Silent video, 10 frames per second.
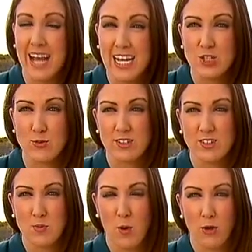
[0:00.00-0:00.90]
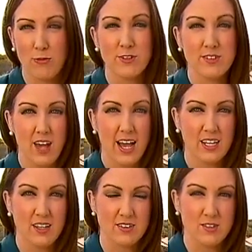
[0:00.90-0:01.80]
dangerous spot for
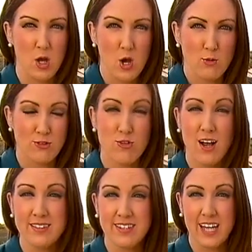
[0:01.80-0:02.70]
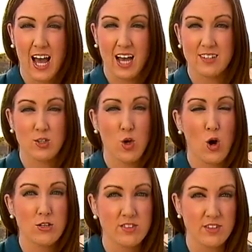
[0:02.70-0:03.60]
cyclists. With trucks and cars
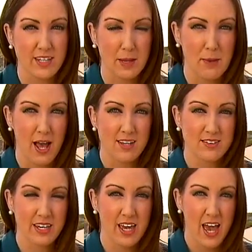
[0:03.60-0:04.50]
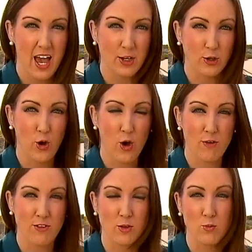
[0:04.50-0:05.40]
constantly passing and a
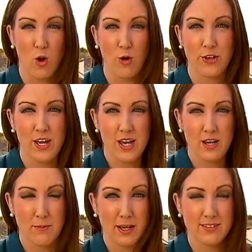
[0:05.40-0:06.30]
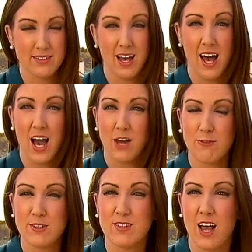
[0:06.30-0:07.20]
curve in the road, it makes it hard
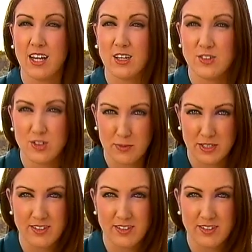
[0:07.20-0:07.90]
for cyclists to be